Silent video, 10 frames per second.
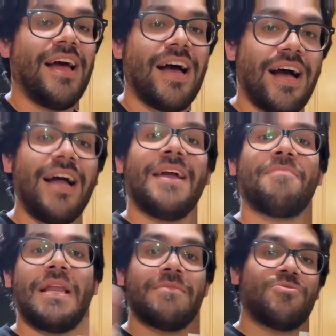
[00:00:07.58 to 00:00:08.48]
Hi, my
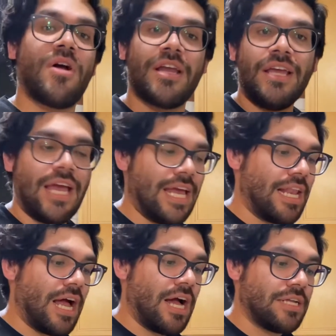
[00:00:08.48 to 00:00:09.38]
name is Ronnie, and
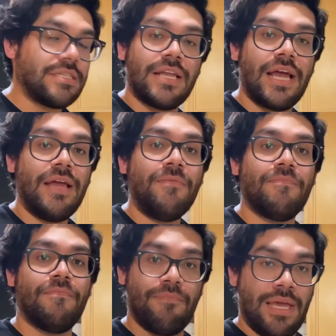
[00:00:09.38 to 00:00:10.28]
today
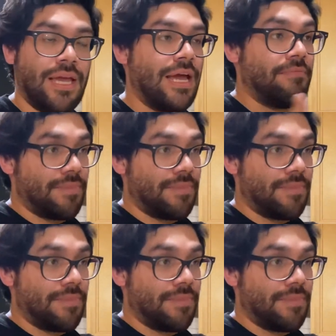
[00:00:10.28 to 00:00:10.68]
me and my